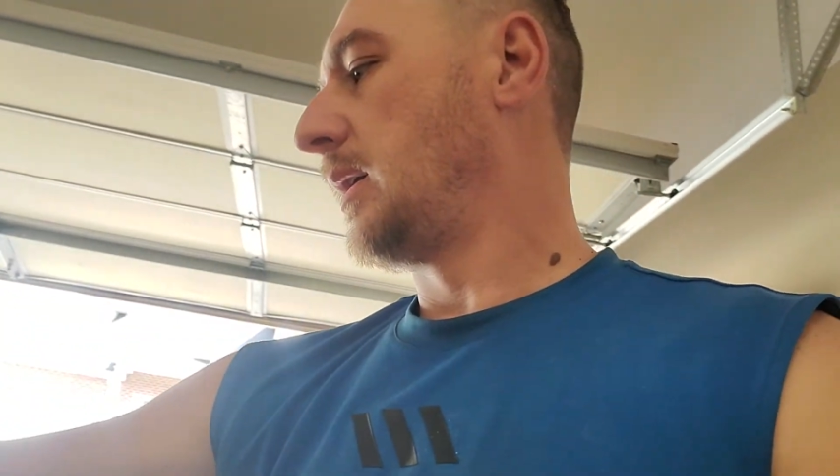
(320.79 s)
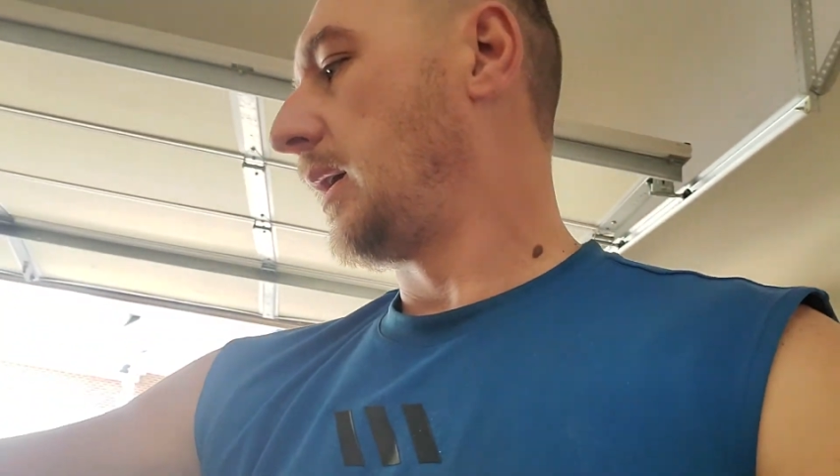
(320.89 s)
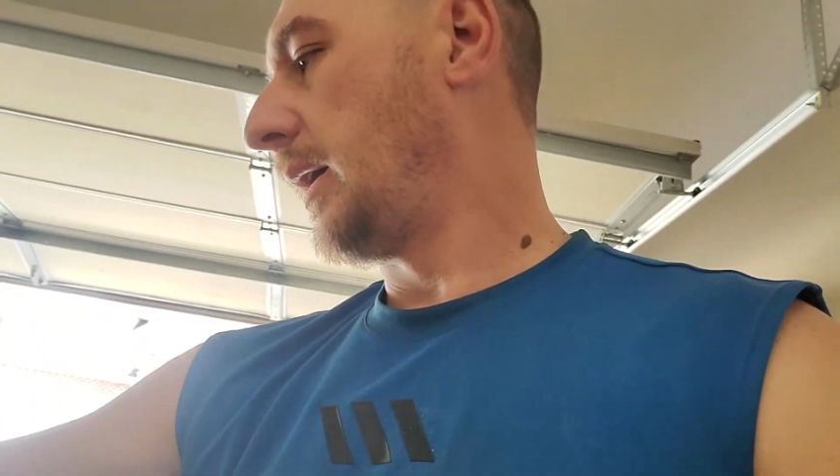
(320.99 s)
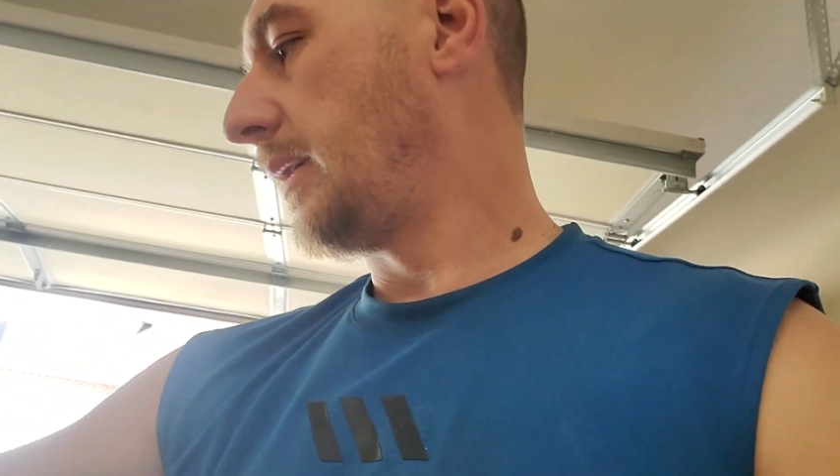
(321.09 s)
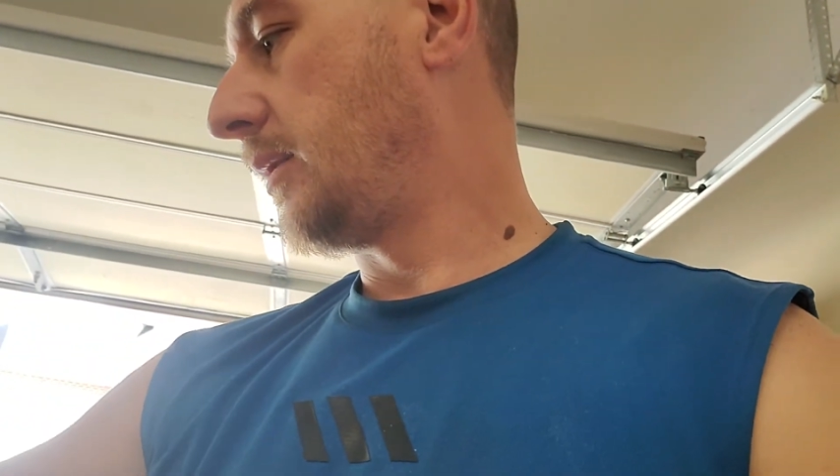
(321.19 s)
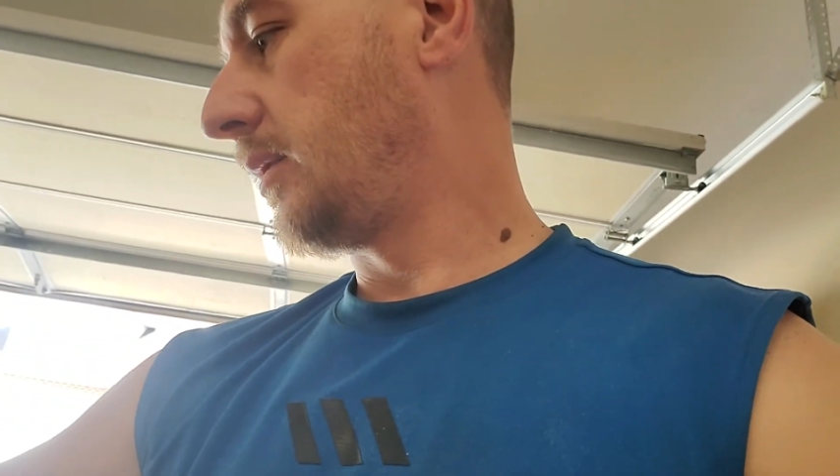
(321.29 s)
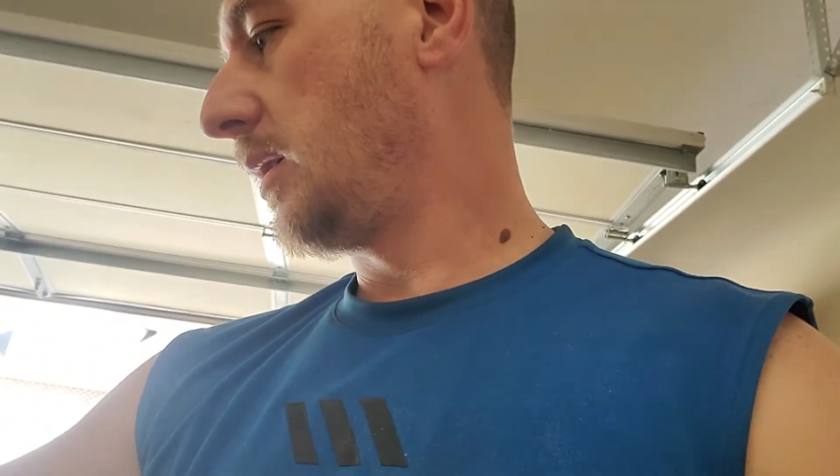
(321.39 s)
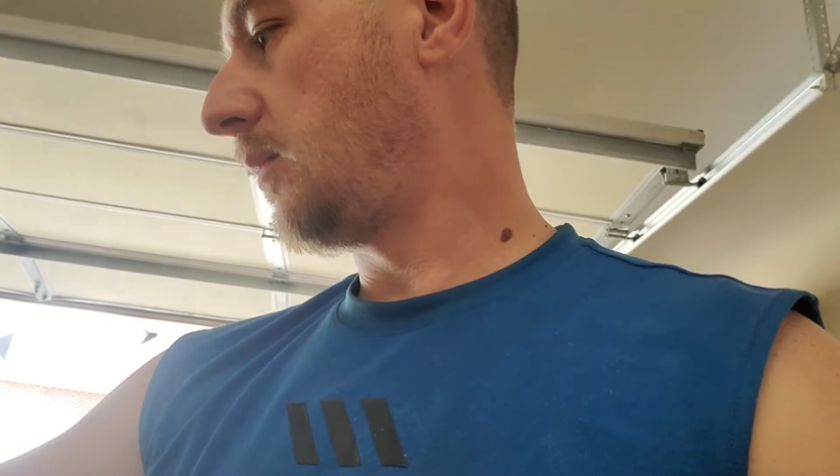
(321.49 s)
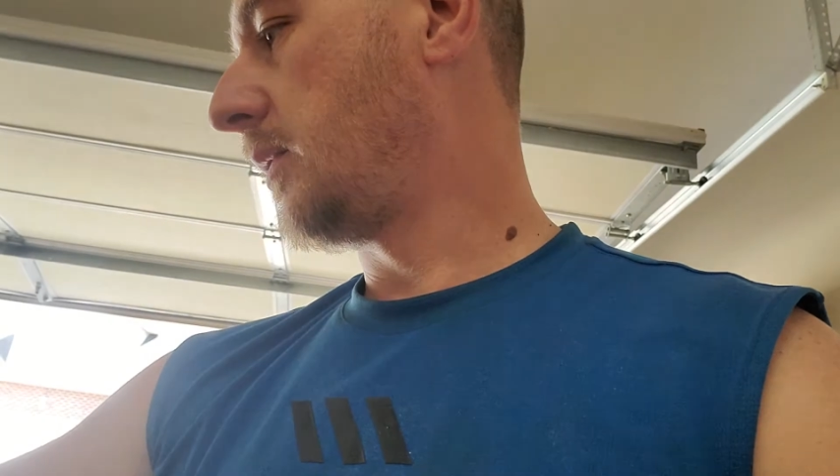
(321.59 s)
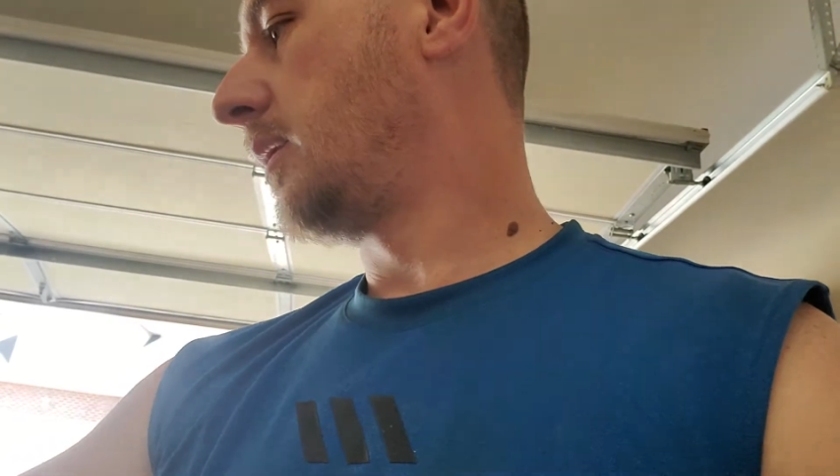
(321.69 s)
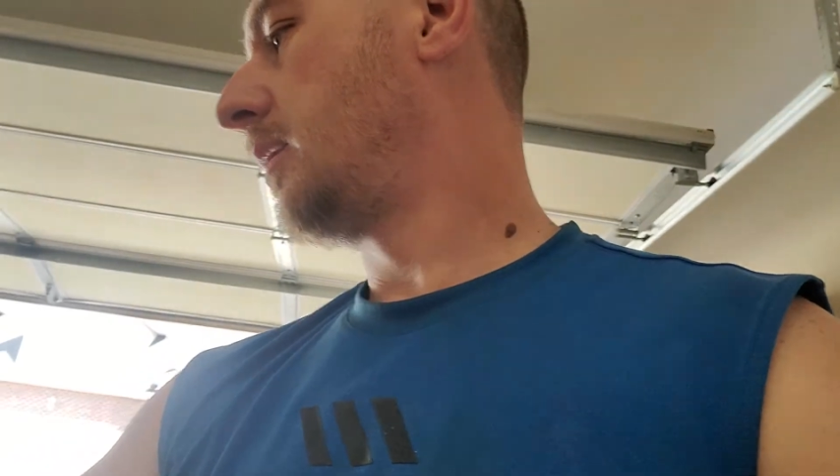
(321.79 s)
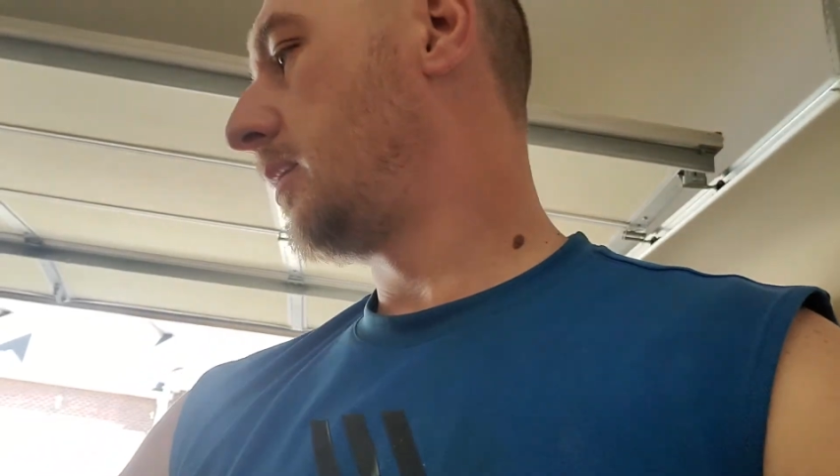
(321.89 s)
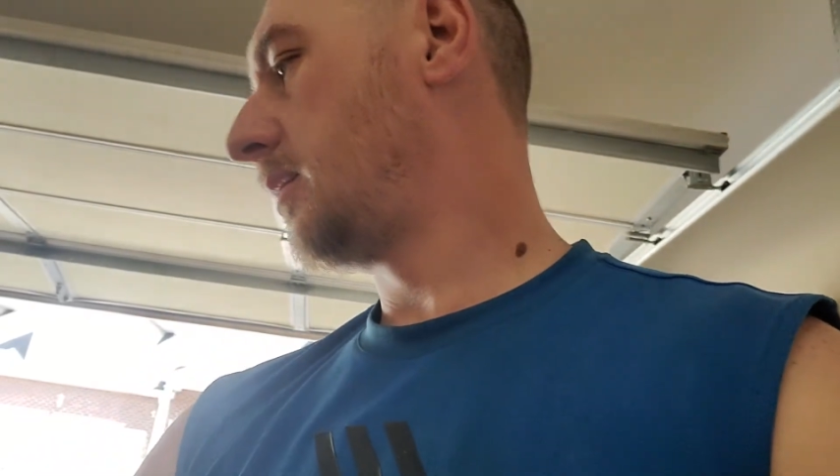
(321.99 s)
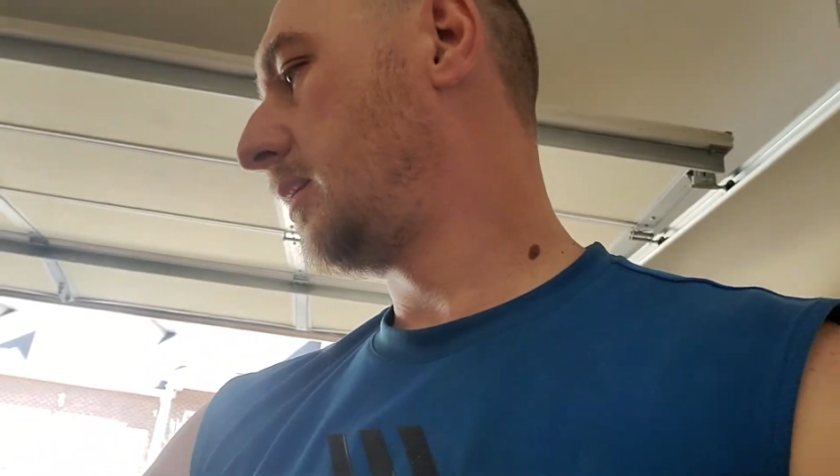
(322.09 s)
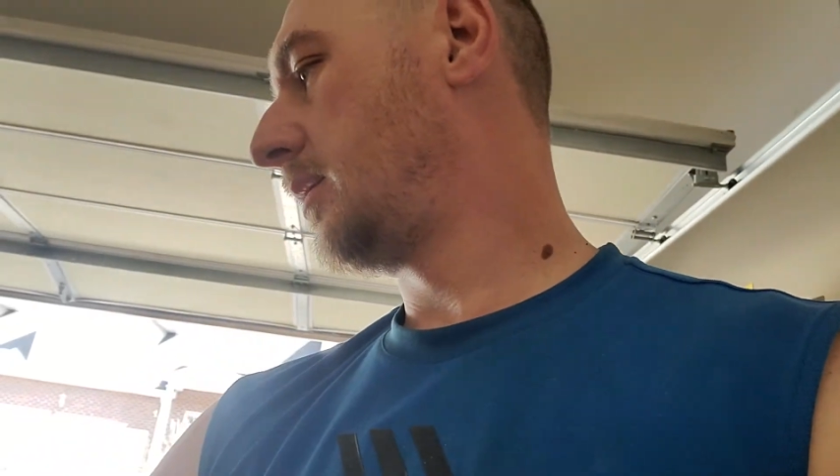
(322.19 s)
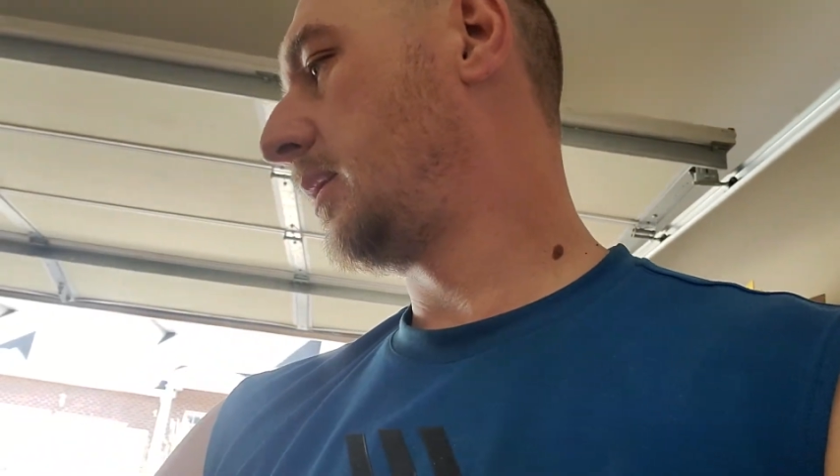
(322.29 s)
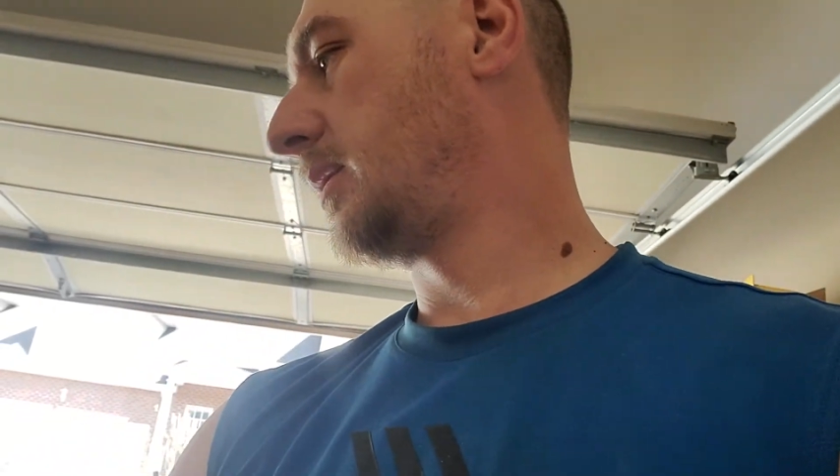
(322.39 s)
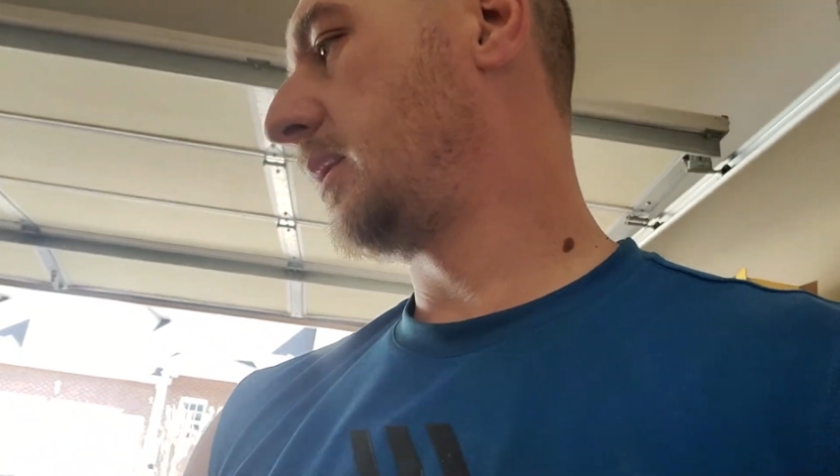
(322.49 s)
I need to get one. That's